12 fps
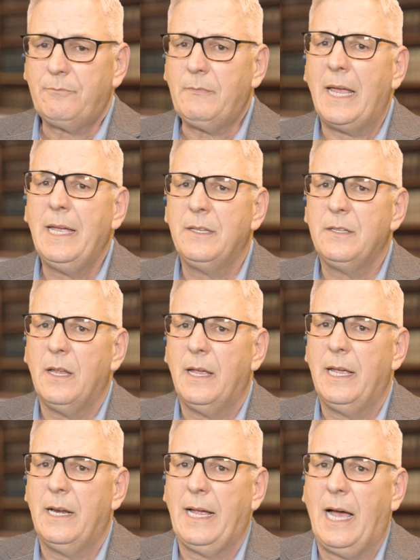
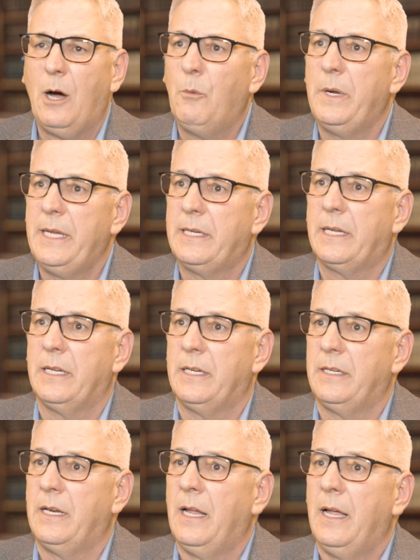and how we
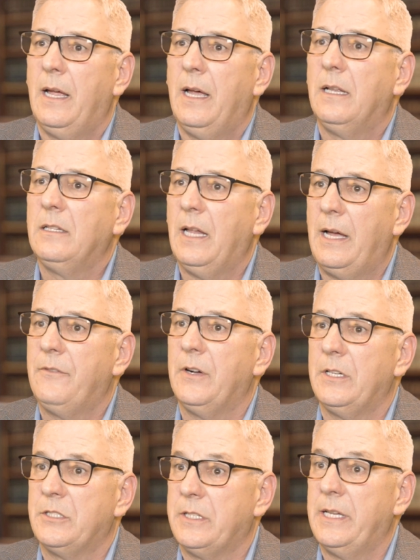can
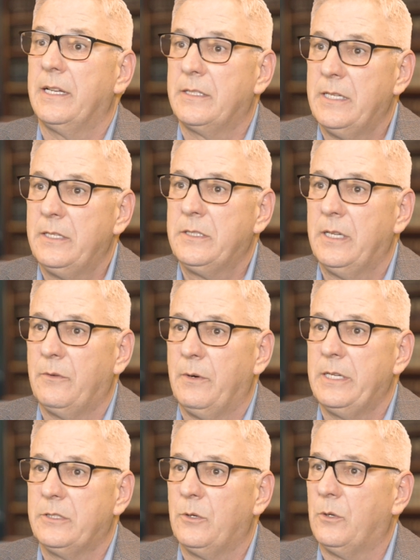leverage the existing
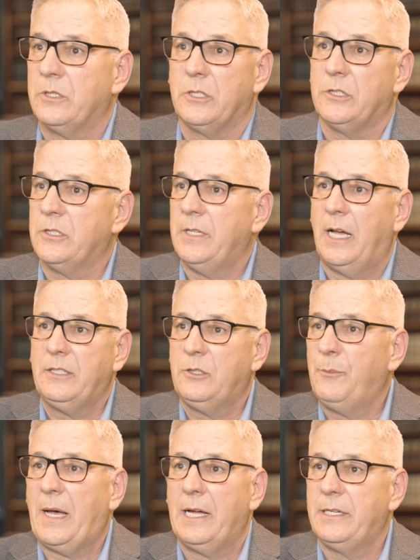resources, not to
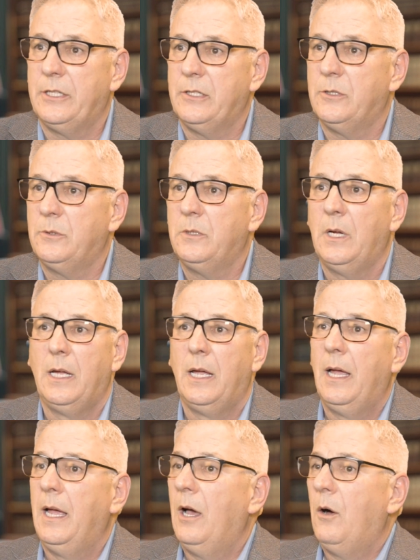buy new
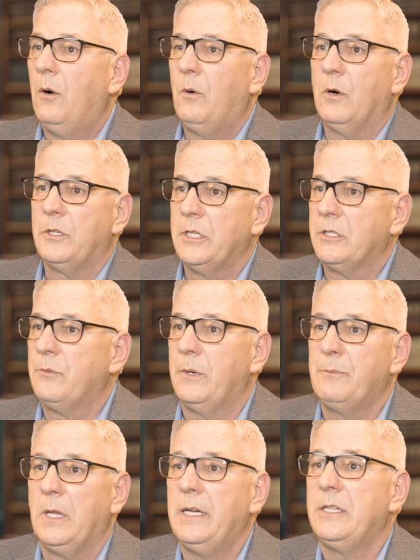or just
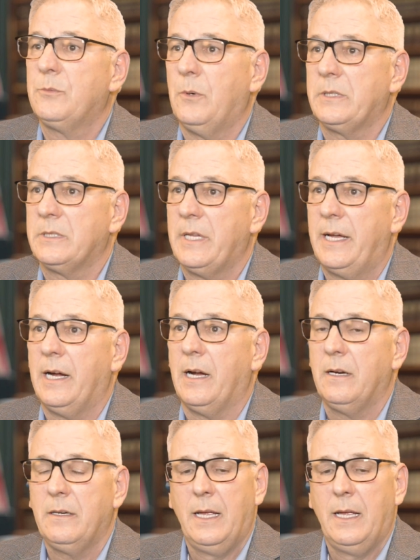replace what's there.